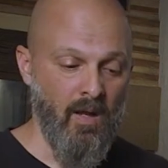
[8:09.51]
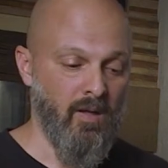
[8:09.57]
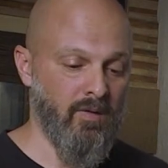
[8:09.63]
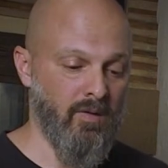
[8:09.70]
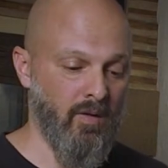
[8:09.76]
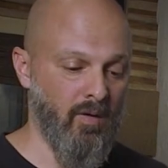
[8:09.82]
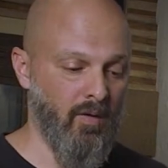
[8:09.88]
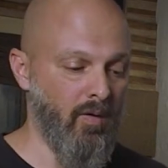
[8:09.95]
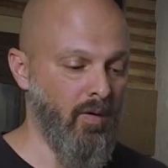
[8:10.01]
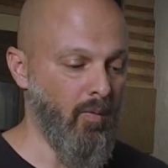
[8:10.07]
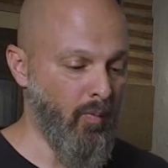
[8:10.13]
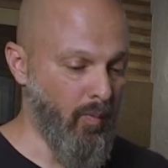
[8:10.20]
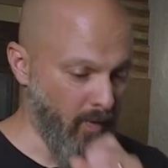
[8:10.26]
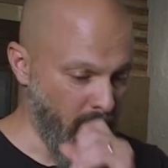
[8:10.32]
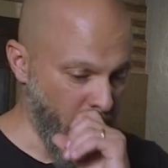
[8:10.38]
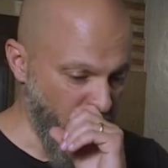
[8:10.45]
So
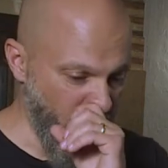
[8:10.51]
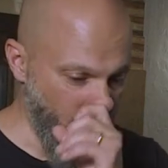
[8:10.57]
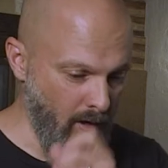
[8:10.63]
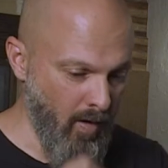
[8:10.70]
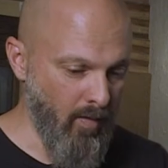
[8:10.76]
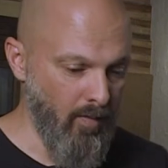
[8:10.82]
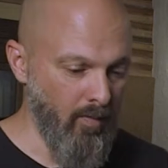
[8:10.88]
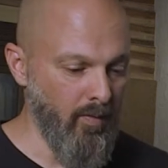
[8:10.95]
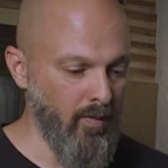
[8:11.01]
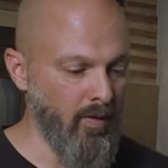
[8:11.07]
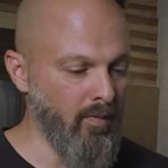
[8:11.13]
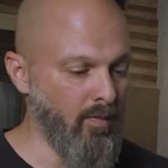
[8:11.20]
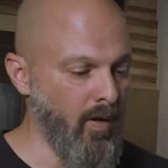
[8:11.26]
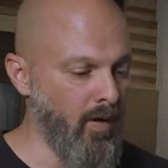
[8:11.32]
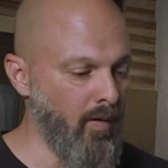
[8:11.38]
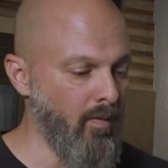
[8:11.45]
you go
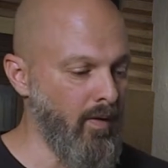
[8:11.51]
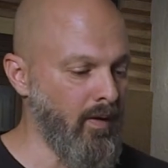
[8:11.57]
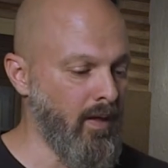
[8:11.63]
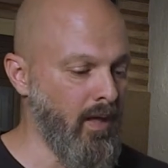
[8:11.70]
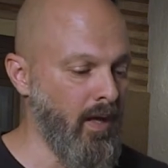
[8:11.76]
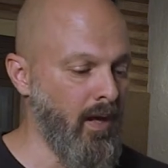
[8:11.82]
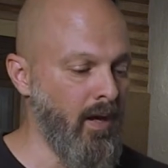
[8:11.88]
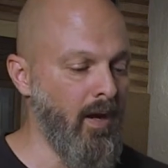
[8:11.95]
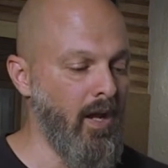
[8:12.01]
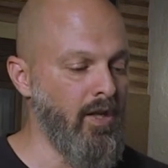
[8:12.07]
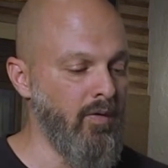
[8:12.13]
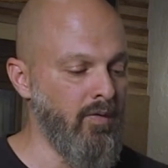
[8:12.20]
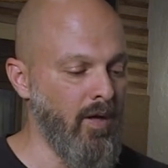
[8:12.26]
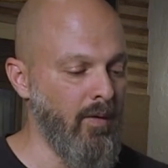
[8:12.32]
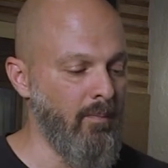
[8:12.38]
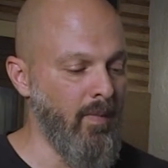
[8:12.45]
in there and
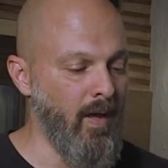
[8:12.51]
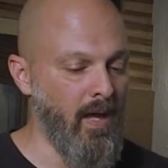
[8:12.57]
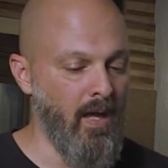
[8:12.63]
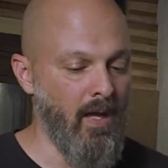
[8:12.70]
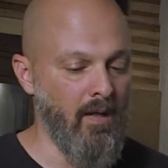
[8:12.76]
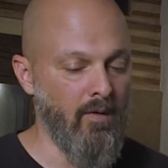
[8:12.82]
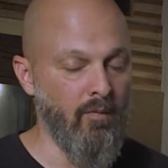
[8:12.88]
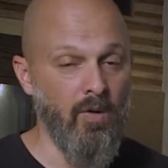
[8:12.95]
you command,